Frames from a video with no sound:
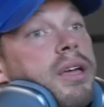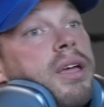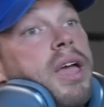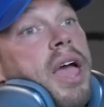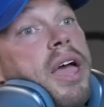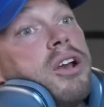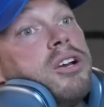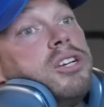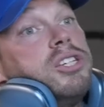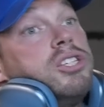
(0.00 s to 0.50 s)

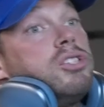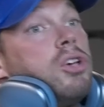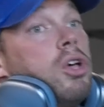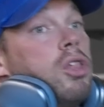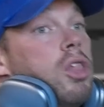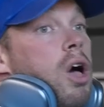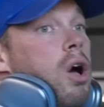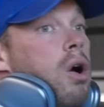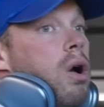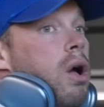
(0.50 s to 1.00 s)
energy's so
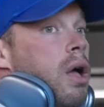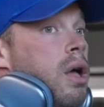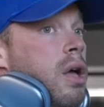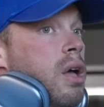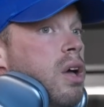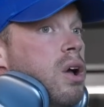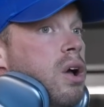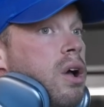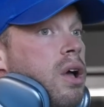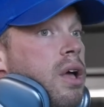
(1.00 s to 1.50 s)
low,
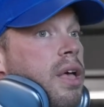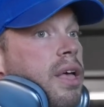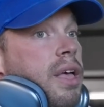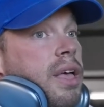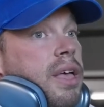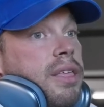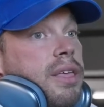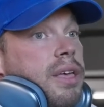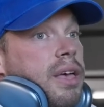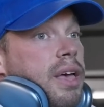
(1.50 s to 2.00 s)

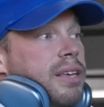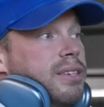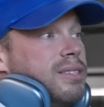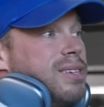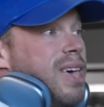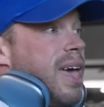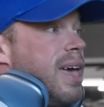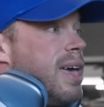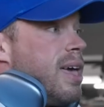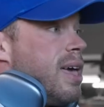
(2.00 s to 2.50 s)
is
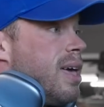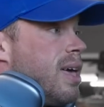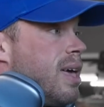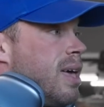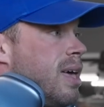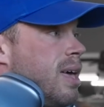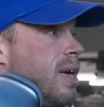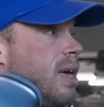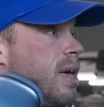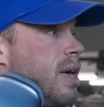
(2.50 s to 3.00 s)

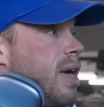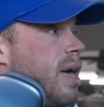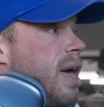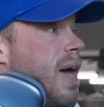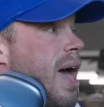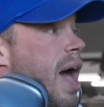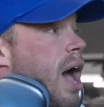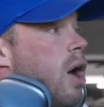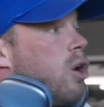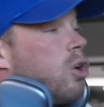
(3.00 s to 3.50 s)

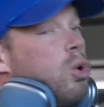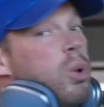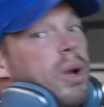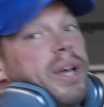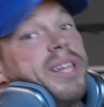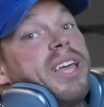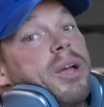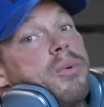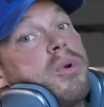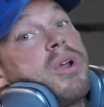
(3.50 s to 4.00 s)
how
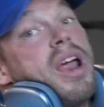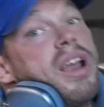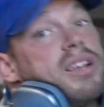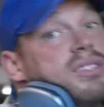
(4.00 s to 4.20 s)
quickly I run out